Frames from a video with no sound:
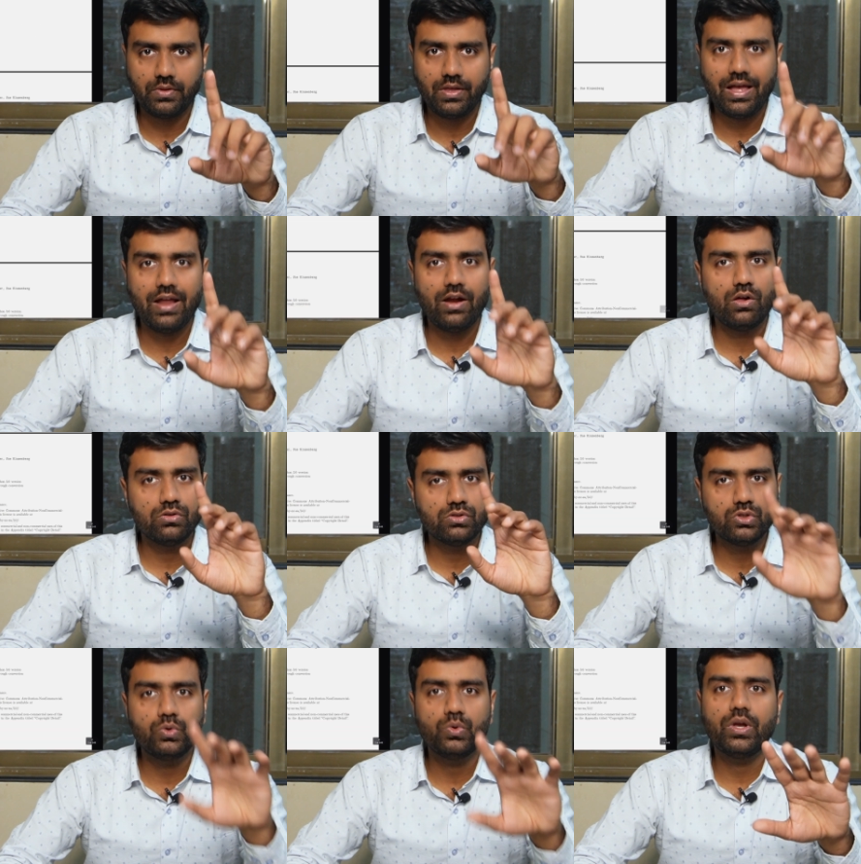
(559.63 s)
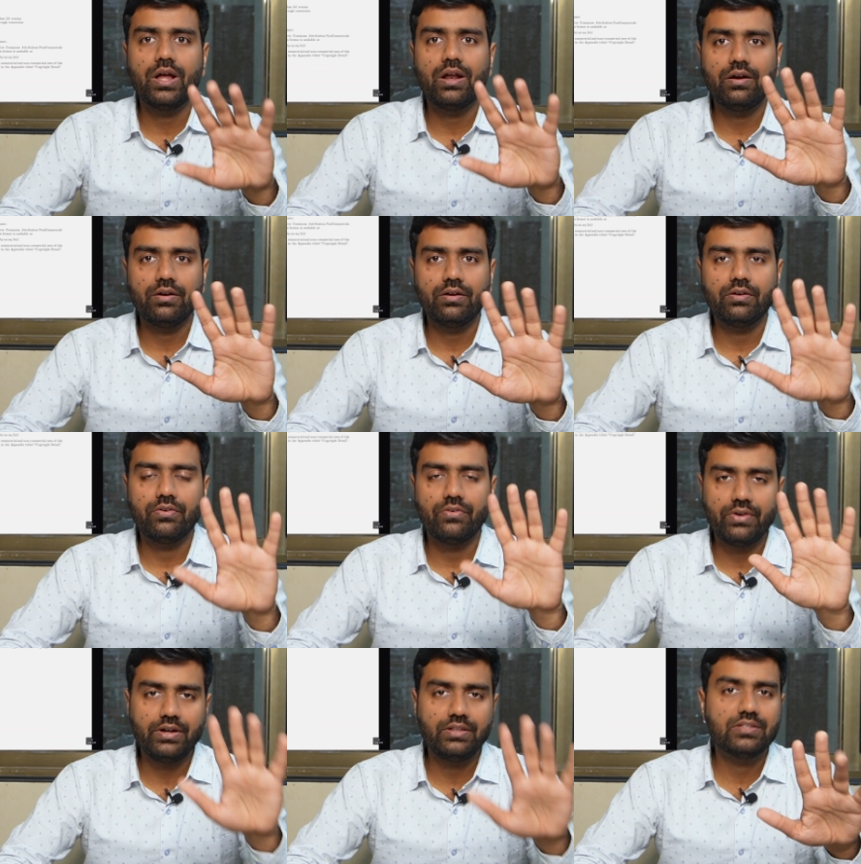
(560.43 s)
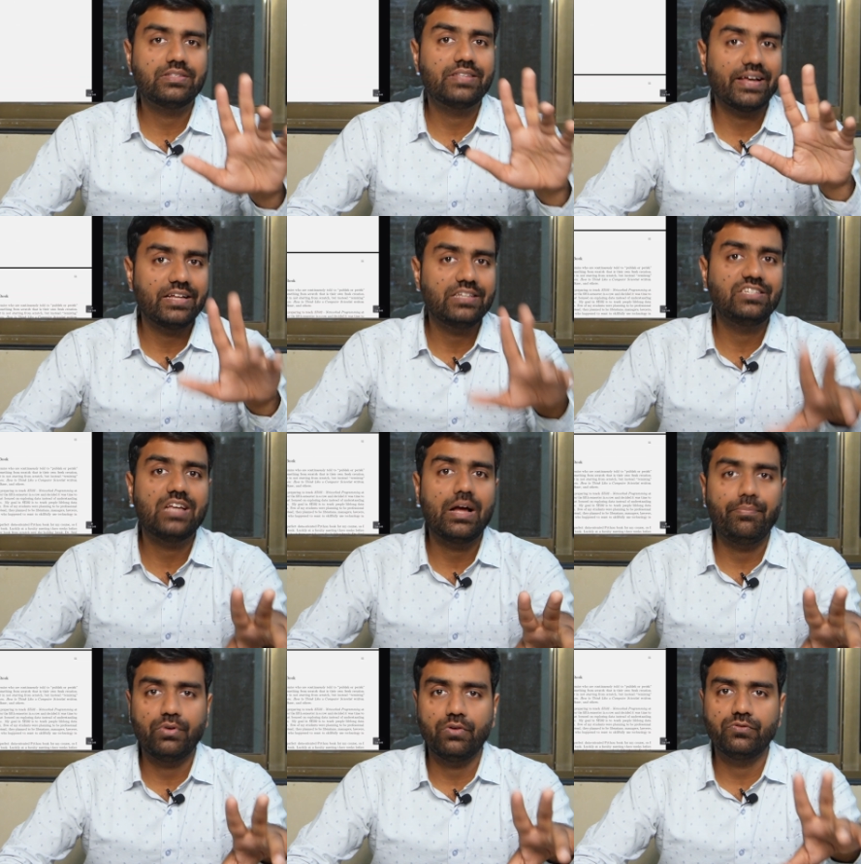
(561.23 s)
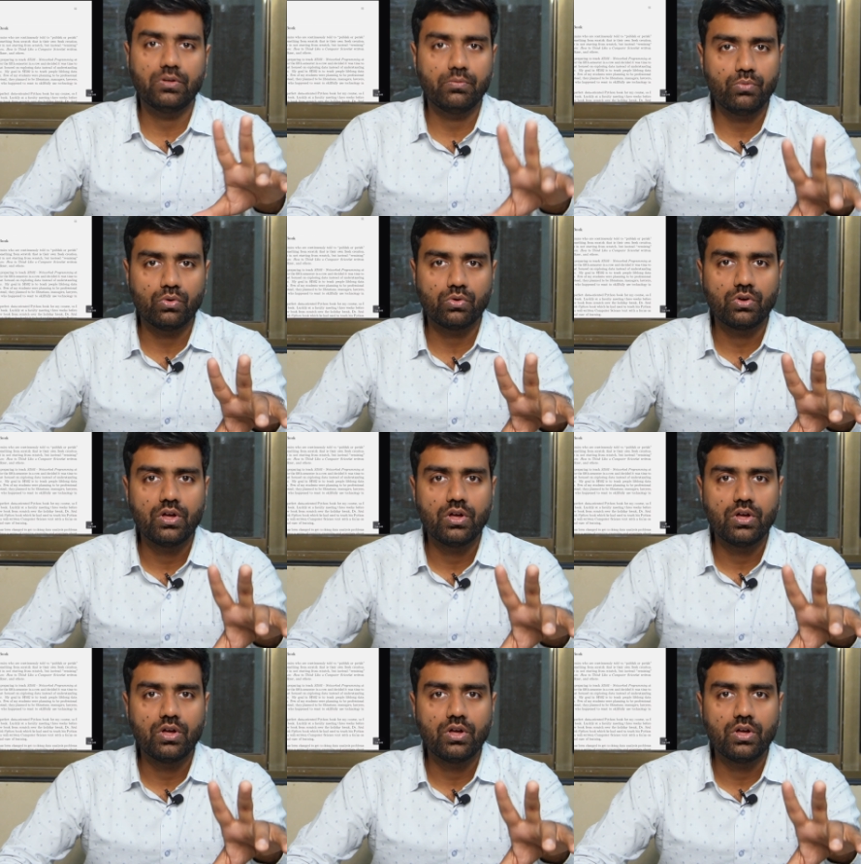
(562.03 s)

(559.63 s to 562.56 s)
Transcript: and also you can read the second chapter of the book.